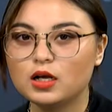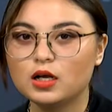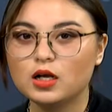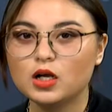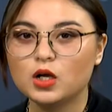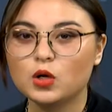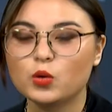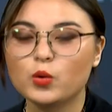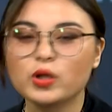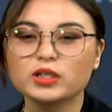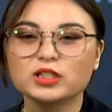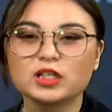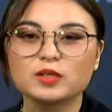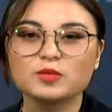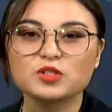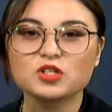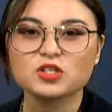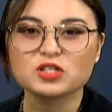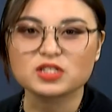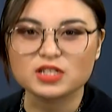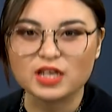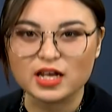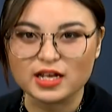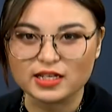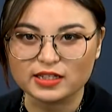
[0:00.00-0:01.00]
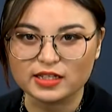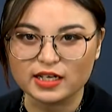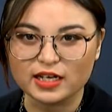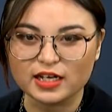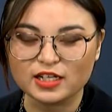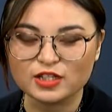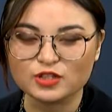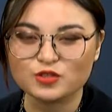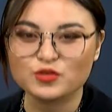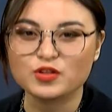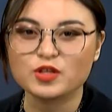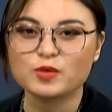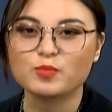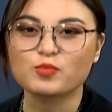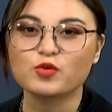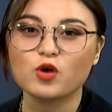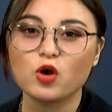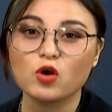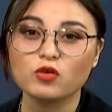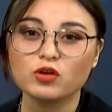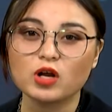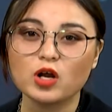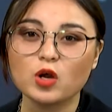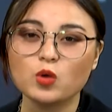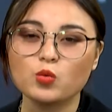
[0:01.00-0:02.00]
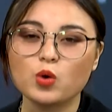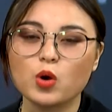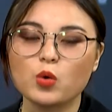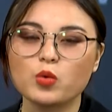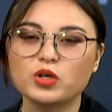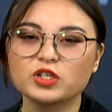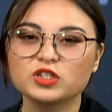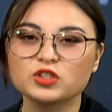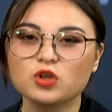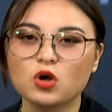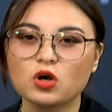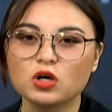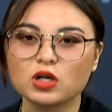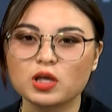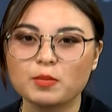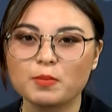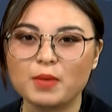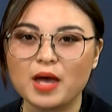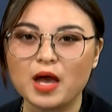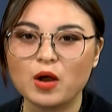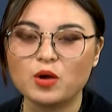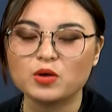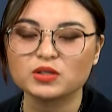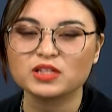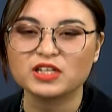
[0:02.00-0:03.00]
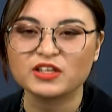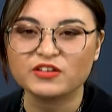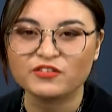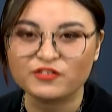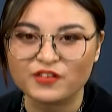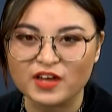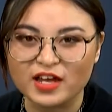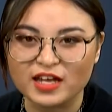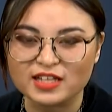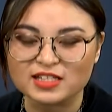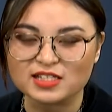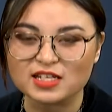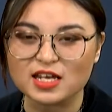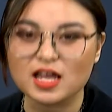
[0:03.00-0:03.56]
Welcome to Sightline, to the program where we talk about events